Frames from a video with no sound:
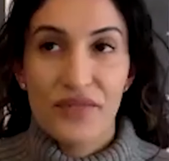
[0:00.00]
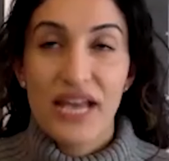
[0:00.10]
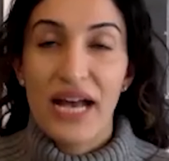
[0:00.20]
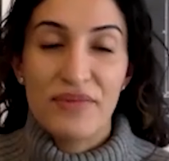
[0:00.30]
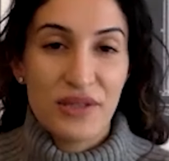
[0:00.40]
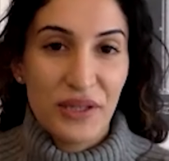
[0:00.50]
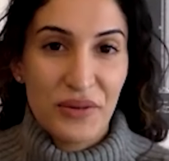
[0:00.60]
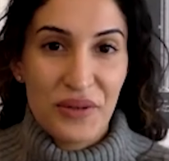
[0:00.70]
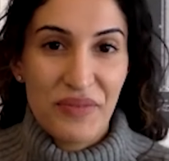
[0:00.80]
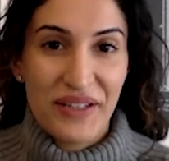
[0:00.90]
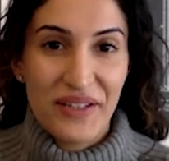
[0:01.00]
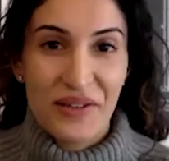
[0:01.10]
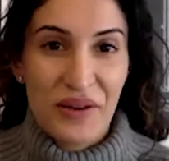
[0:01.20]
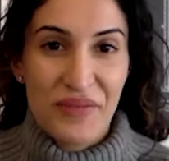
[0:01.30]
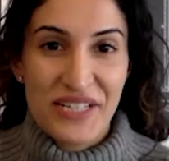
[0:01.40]
was absolutely no
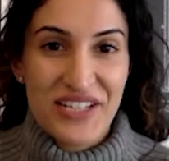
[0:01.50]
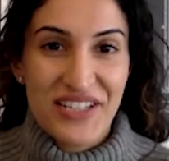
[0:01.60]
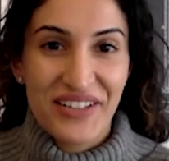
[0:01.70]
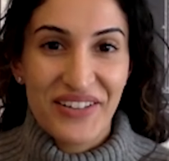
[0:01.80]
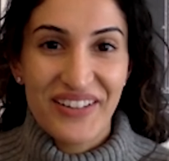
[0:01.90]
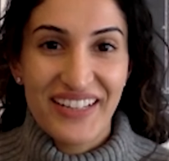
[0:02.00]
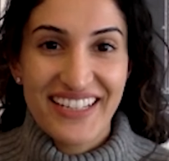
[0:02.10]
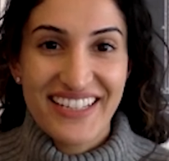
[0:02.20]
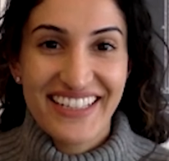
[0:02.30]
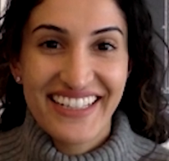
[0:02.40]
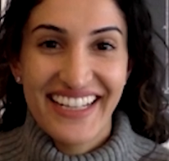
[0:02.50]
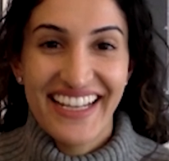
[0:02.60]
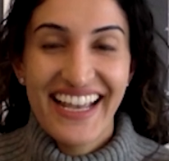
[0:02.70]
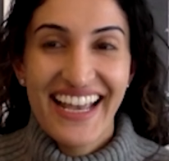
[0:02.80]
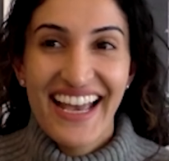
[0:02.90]
competition at all, actually.
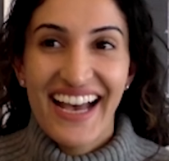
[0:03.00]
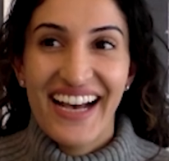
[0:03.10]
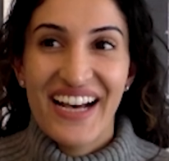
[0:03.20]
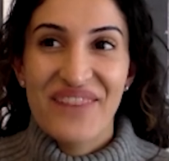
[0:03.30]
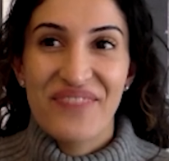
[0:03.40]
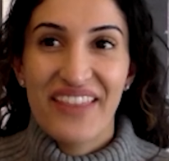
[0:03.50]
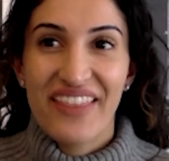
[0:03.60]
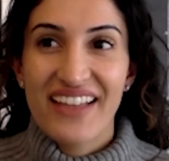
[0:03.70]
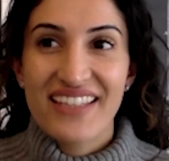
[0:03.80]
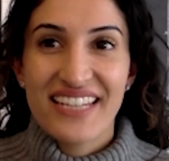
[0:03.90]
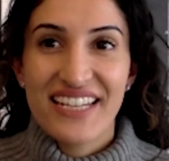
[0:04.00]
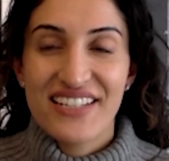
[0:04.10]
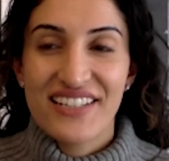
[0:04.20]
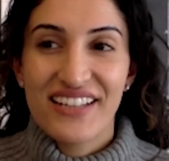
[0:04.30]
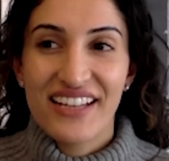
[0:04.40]
At that stage
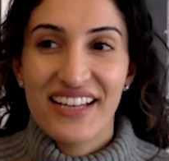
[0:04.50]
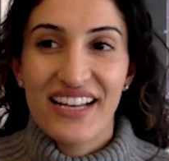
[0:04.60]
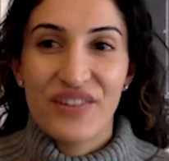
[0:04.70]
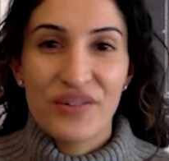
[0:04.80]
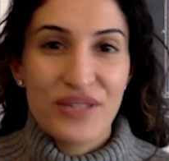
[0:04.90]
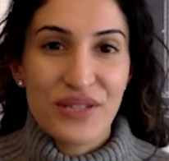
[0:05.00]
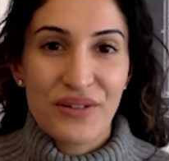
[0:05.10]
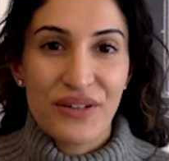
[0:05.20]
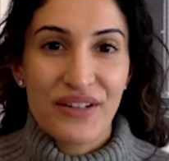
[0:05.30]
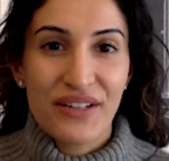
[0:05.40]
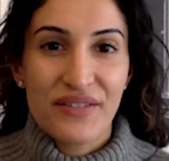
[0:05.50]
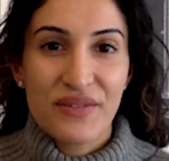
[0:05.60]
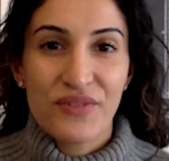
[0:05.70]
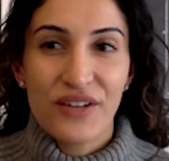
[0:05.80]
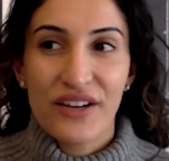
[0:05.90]
in everyone's career, it
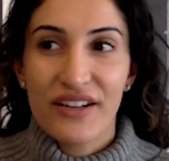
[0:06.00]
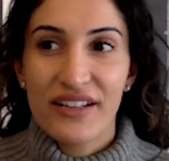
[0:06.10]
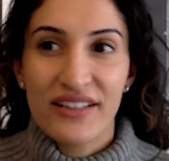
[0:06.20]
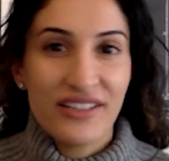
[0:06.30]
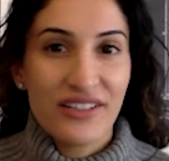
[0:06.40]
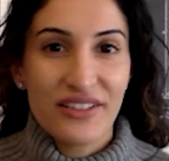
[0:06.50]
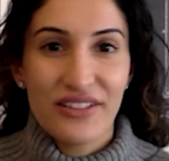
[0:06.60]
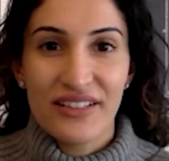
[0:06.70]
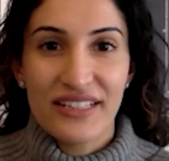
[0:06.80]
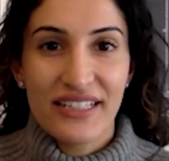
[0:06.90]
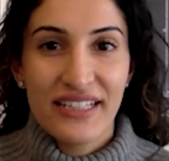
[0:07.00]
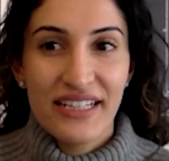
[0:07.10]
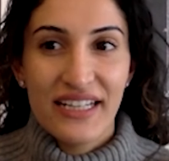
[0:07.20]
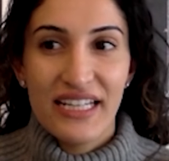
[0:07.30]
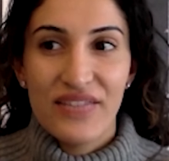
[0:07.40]
was very collegial,
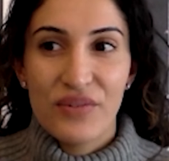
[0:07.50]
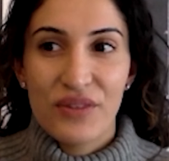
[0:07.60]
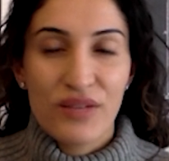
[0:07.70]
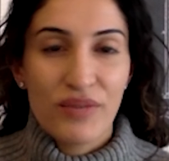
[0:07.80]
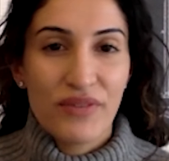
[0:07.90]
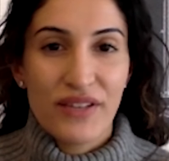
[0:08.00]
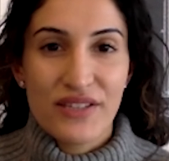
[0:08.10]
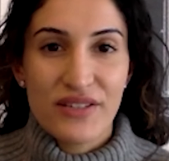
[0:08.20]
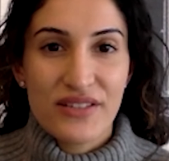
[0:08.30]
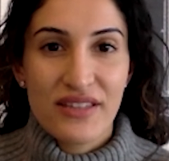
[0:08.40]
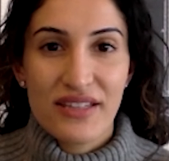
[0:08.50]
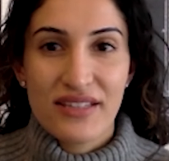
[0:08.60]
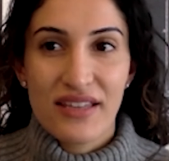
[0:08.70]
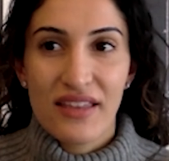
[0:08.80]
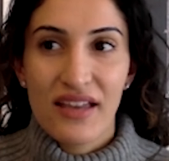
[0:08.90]
and even with our professors and things
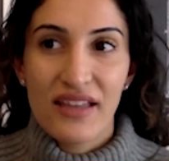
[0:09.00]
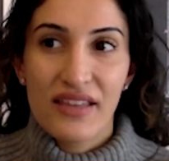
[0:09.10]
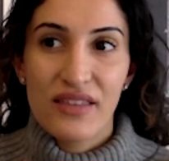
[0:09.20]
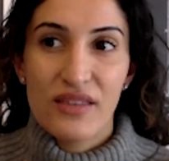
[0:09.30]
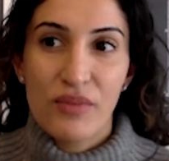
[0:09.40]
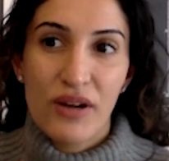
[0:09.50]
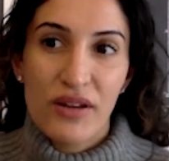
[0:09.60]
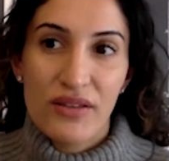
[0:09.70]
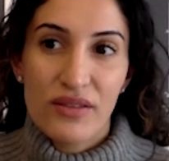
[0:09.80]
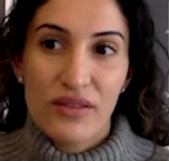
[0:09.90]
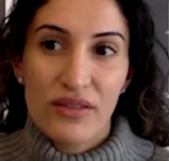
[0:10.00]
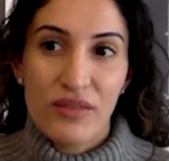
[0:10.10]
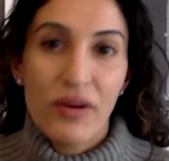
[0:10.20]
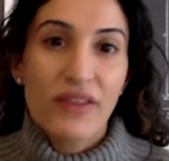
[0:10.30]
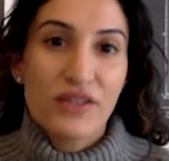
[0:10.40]
like that. Like the
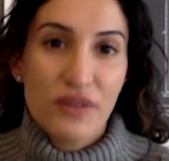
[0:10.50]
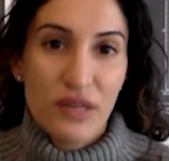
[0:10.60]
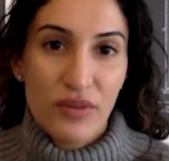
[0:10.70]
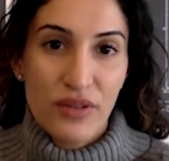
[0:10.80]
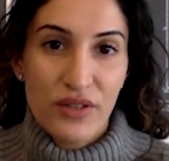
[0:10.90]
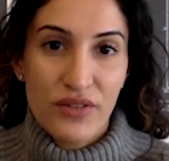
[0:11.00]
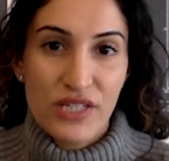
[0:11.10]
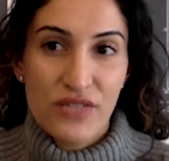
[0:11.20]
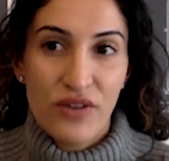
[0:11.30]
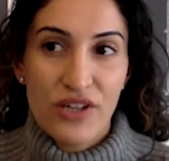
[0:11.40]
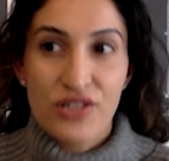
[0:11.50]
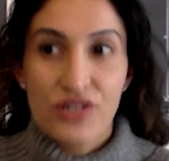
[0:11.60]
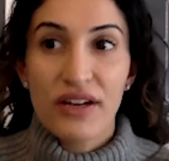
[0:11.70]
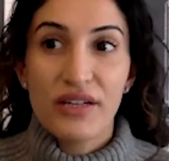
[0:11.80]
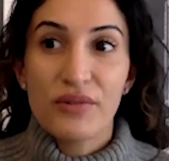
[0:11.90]
part that's great about the University of Washington
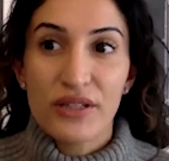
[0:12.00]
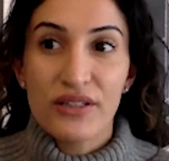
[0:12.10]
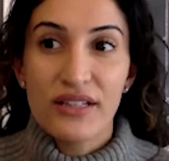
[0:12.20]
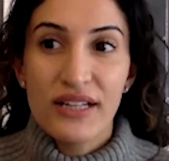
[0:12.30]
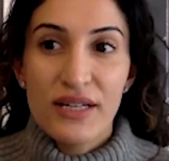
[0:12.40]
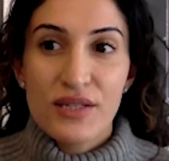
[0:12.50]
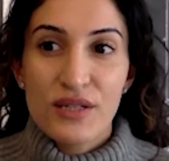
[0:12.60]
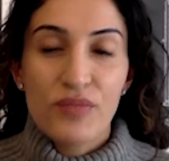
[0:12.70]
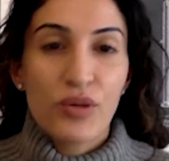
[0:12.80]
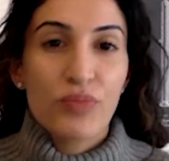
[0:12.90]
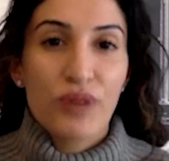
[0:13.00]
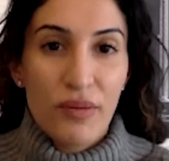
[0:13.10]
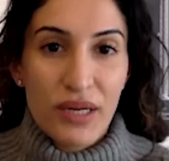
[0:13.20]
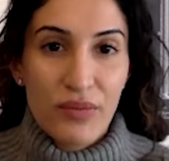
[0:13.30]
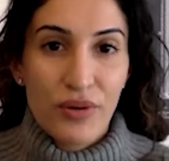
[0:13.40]
or any real sort of more
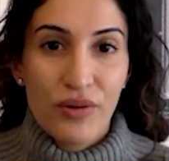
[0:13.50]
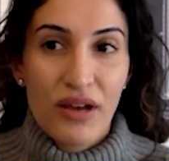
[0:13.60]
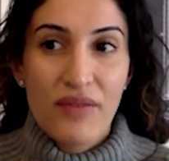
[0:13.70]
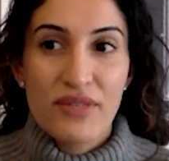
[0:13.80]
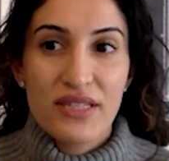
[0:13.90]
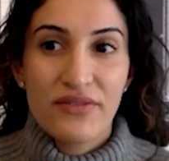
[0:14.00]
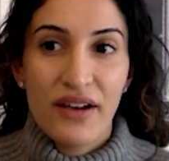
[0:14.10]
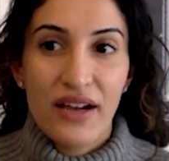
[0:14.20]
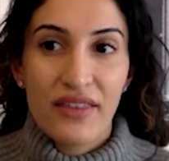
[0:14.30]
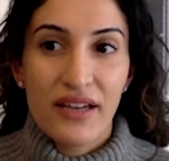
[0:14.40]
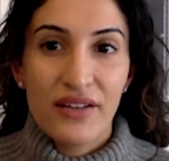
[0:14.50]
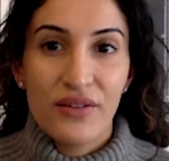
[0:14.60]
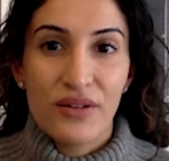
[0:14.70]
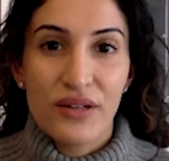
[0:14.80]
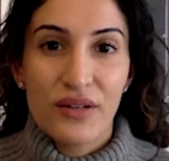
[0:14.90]
prominent program is the fact that
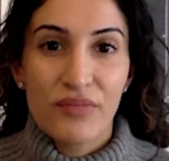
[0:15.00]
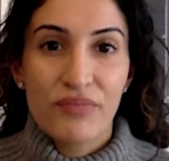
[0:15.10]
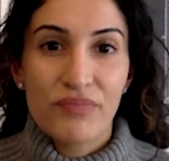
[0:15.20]
your